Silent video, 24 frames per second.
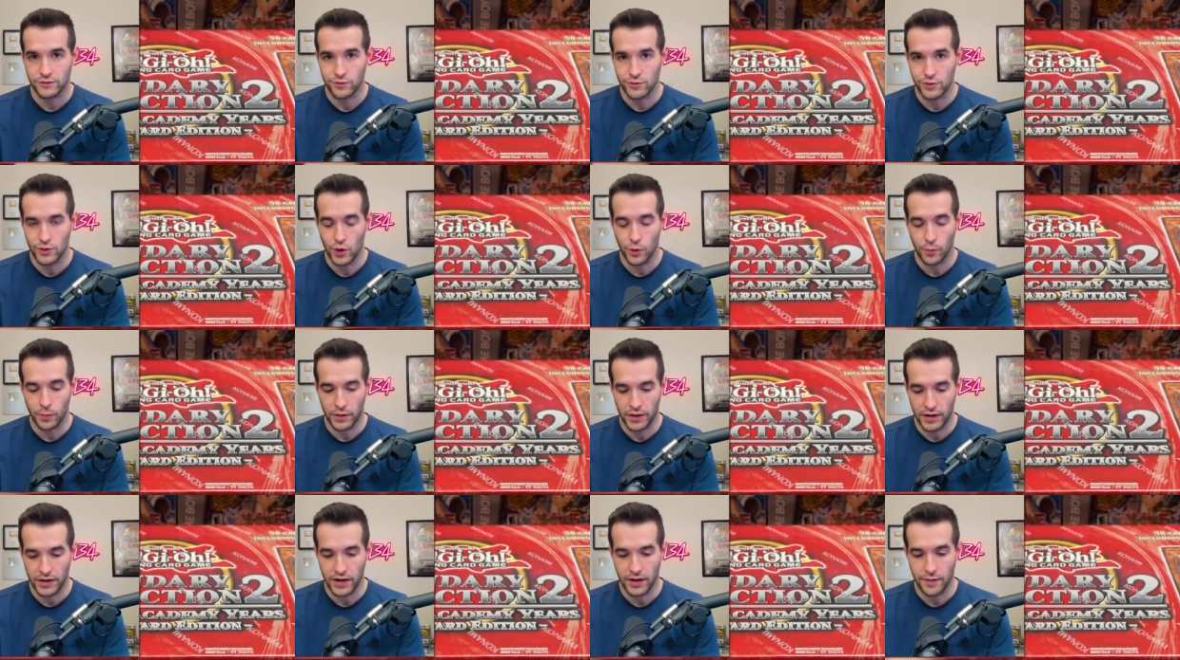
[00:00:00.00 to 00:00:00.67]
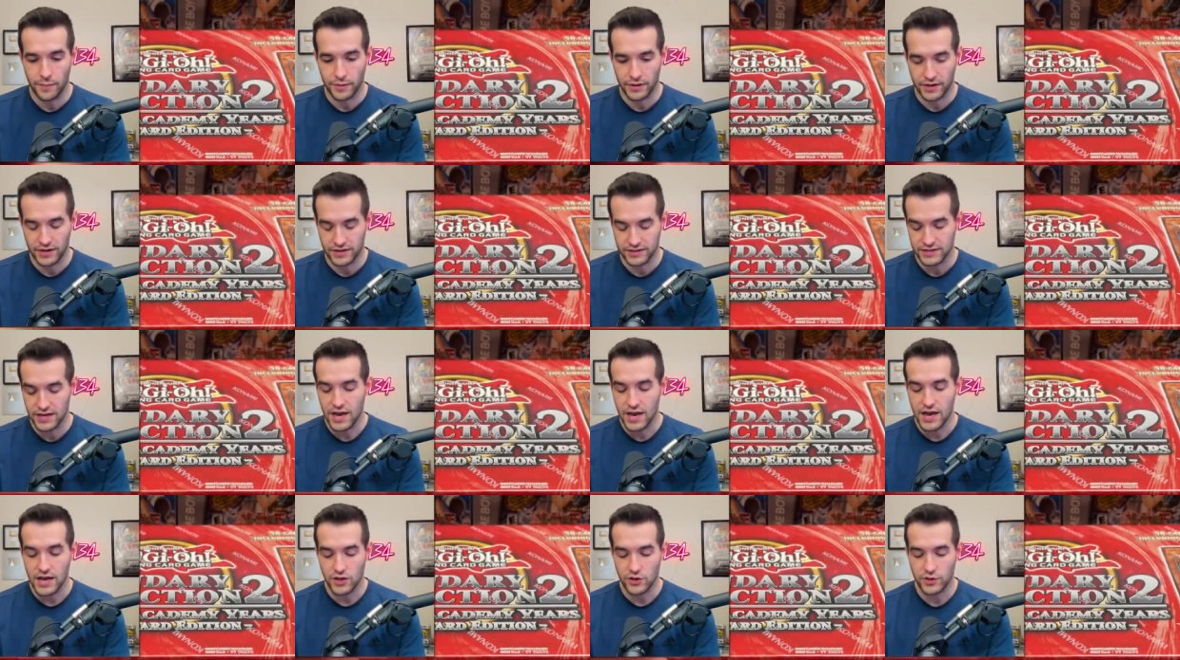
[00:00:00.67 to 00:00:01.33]
when you open it up because
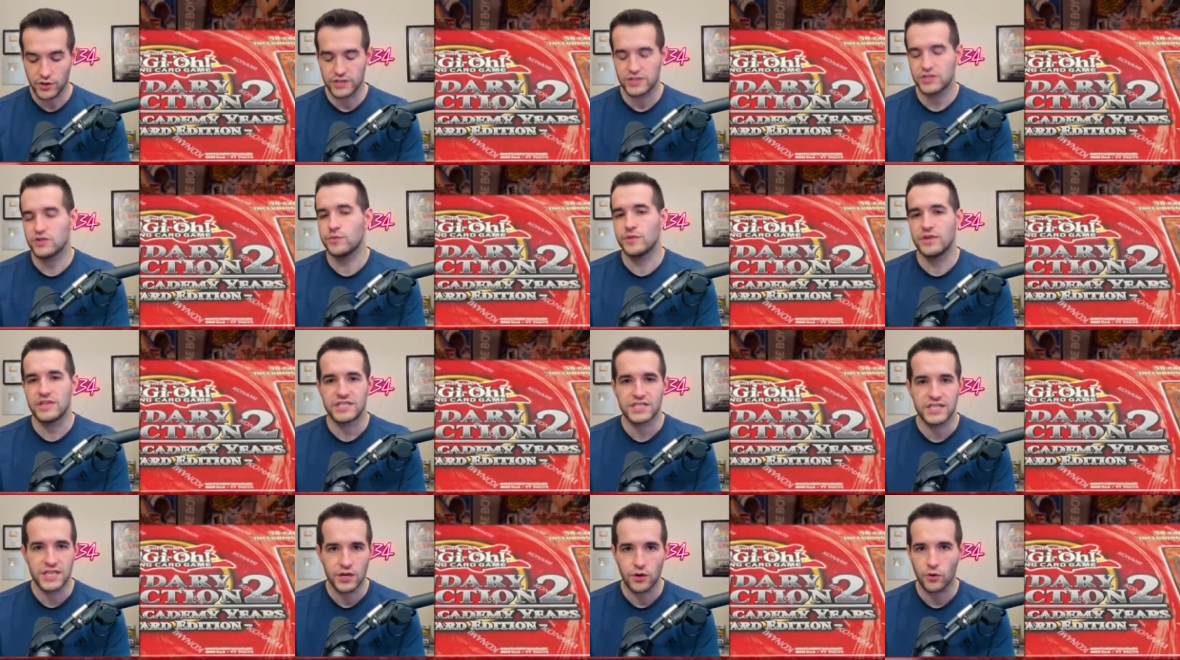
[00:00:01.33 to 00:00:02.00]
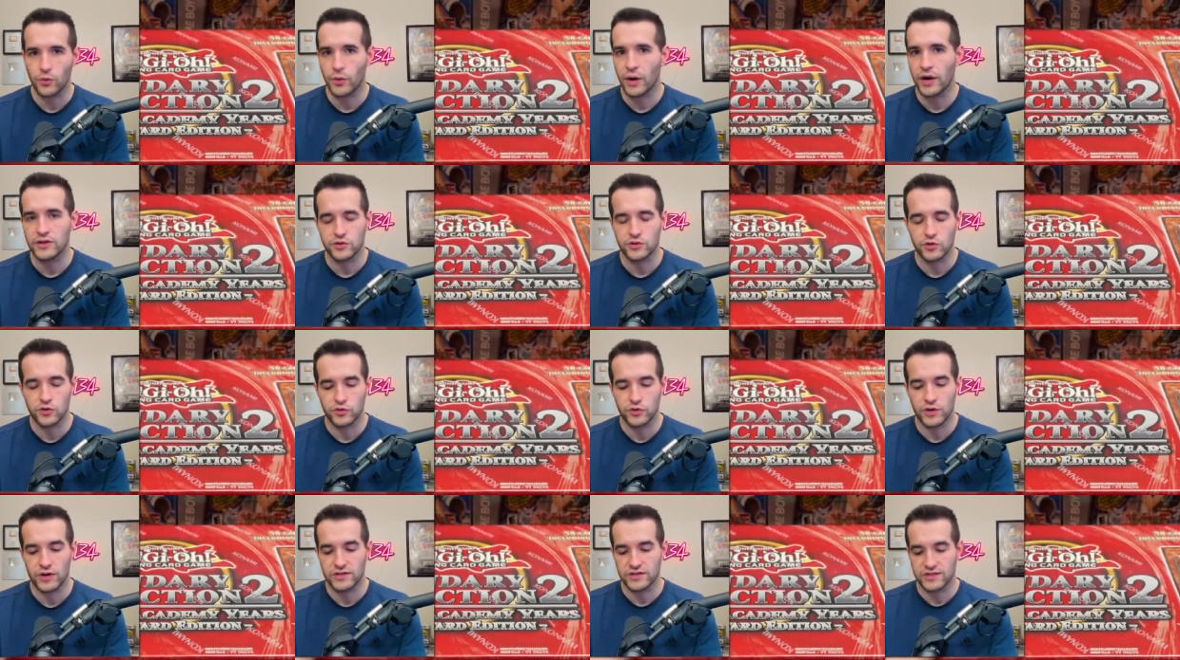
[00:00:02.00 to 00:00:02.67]
you get so many secret rares,
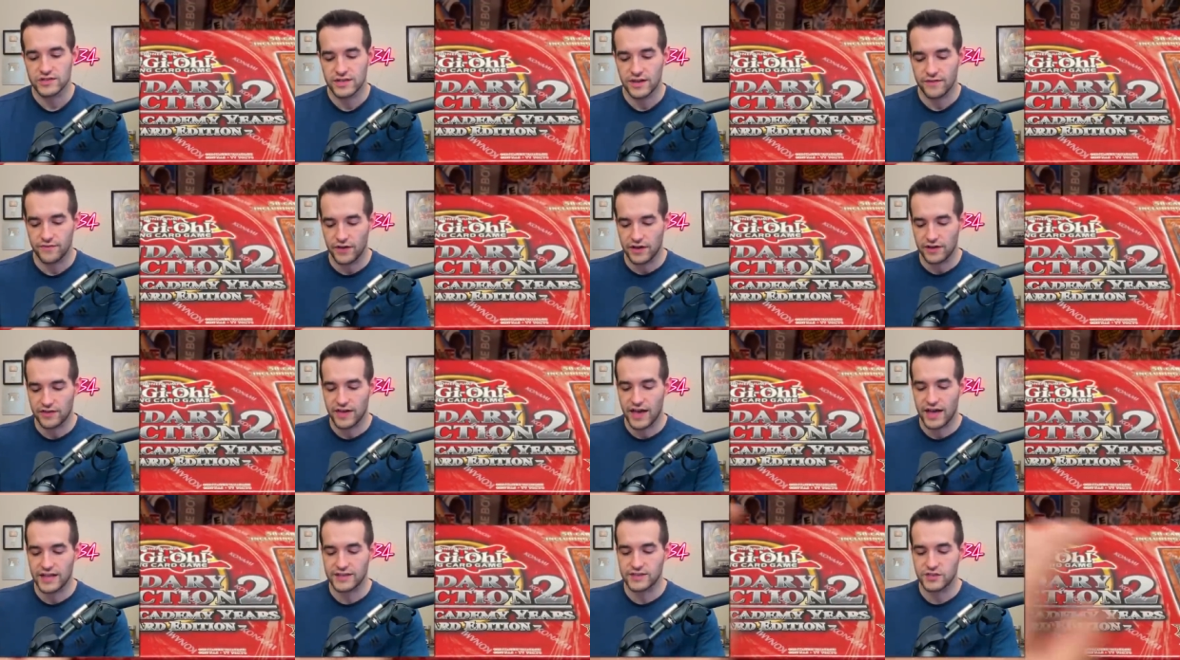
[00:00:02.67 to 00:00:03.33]
ultra rares, and stuff like that.